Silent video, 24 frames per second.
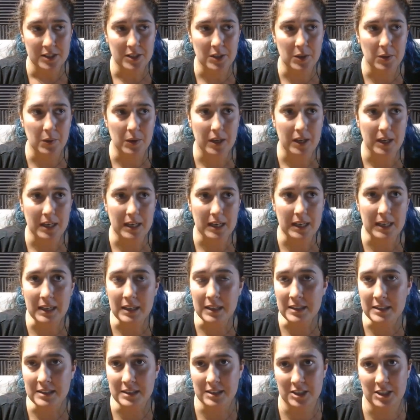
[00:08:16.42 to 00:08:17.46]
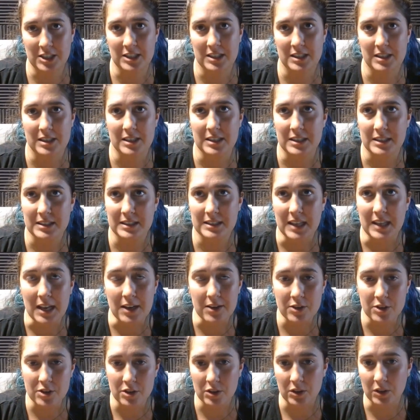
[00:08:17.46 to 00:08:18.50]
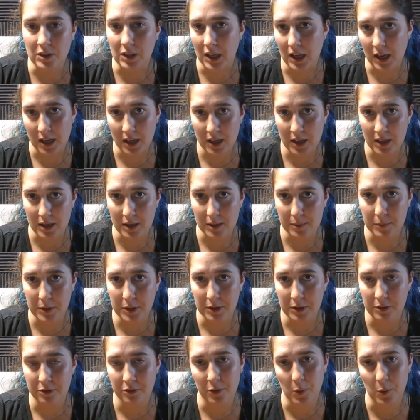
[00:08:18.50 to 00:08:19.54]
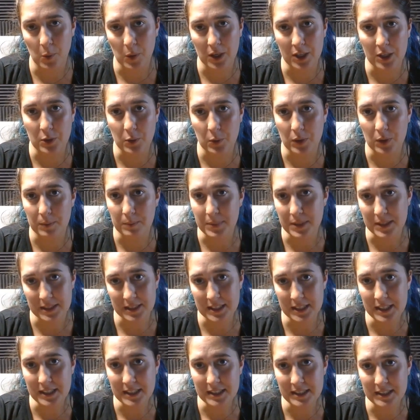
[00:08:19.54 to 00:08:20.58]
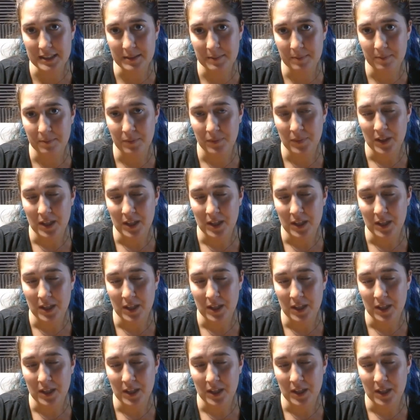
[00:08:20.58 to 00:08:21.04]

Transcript: So it is just the central hub for your business.